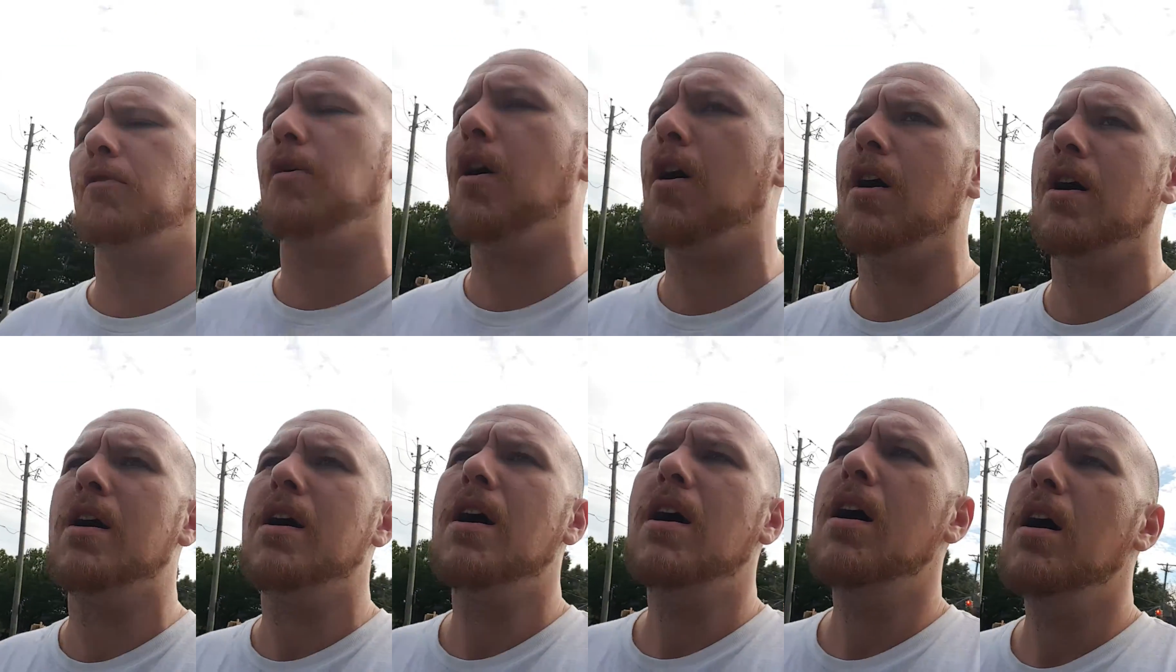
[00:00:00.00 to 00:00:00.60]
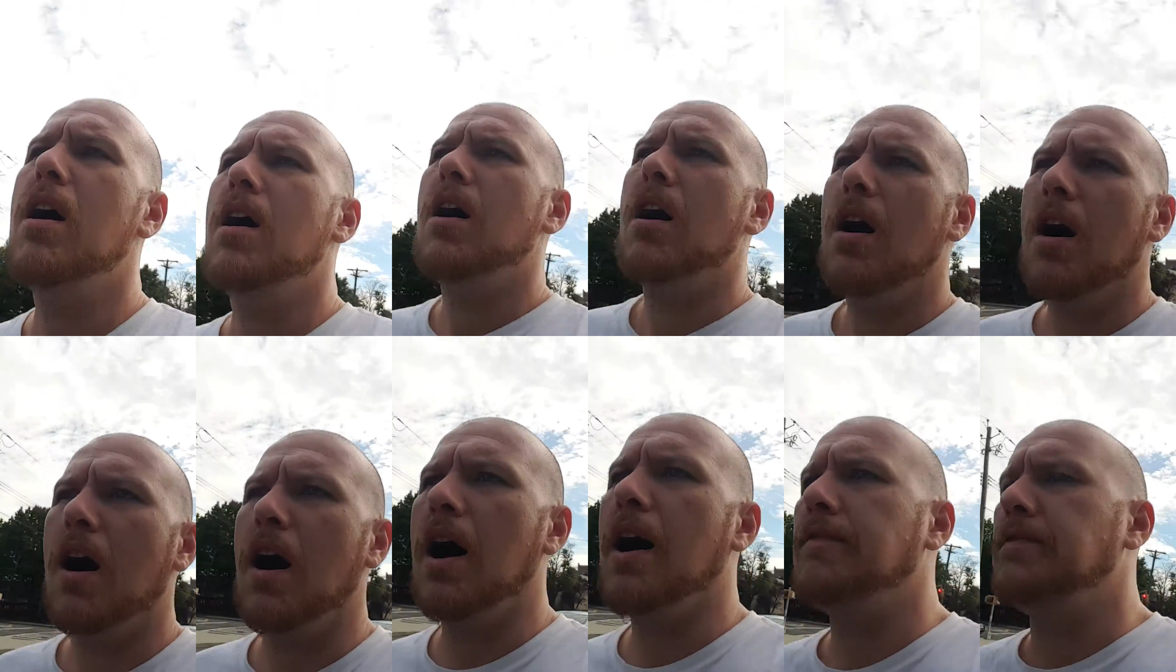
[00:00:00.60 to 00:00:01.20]
Raw.
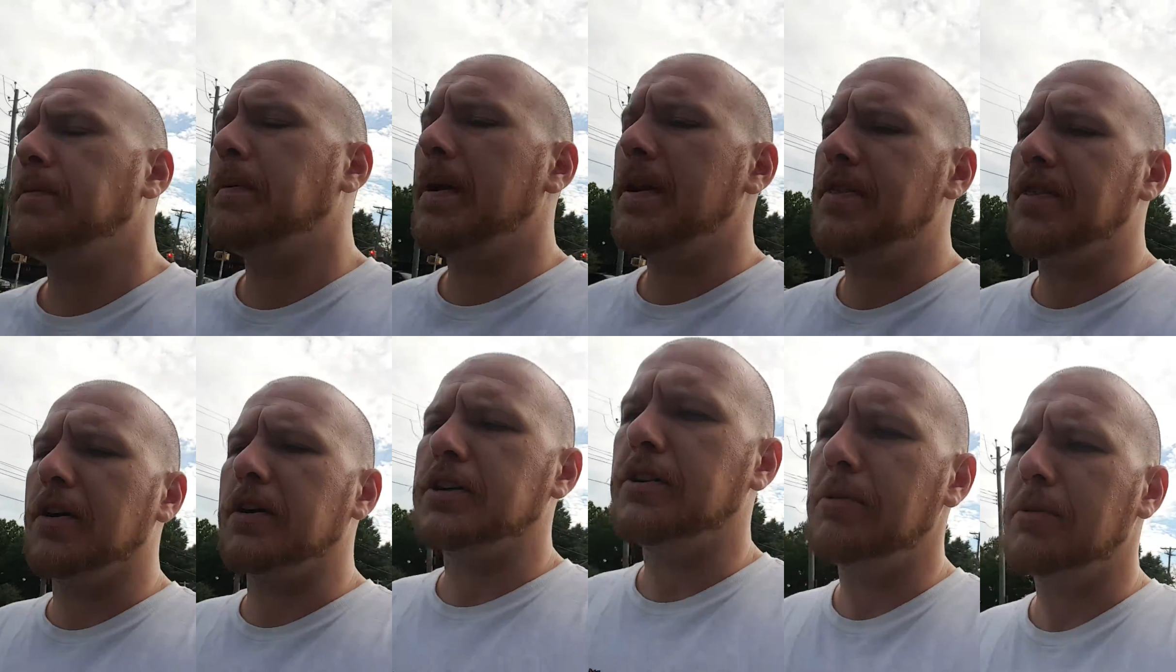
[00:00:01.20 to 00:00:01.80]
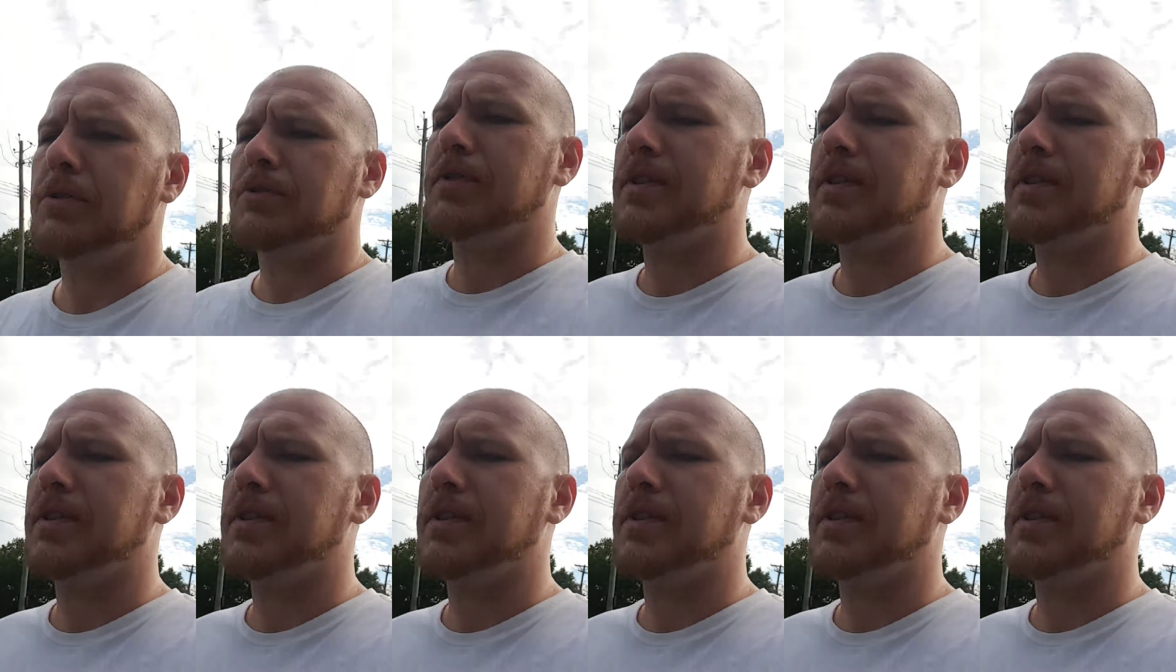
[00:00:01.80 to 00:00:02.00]
Everybody thought she was